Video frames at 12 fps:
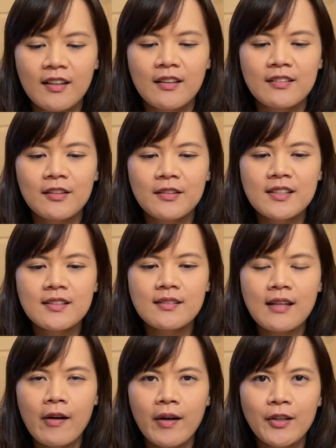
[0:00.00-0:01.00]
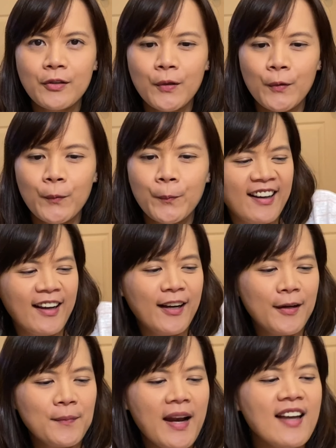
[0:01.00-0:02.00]
So this is how I do.
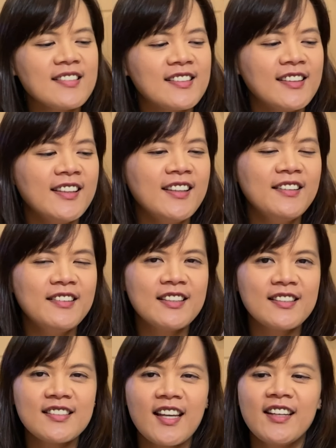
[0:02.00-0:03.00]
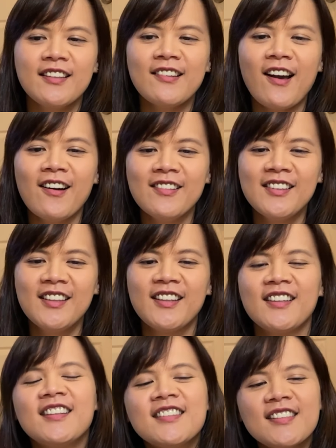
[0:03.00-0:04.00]
Lastly, this is getting long.
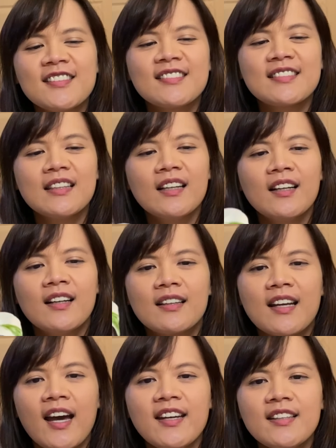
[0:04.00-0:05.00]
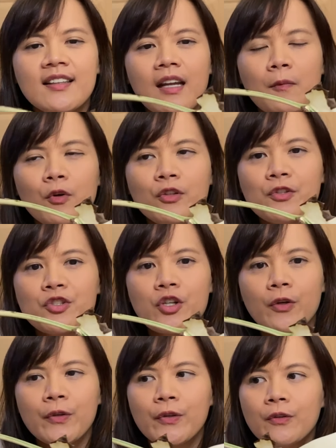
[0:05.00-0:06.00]
This is the cutting that I want to
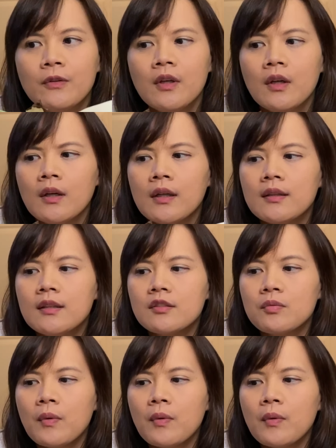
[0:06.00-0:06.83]
show you. This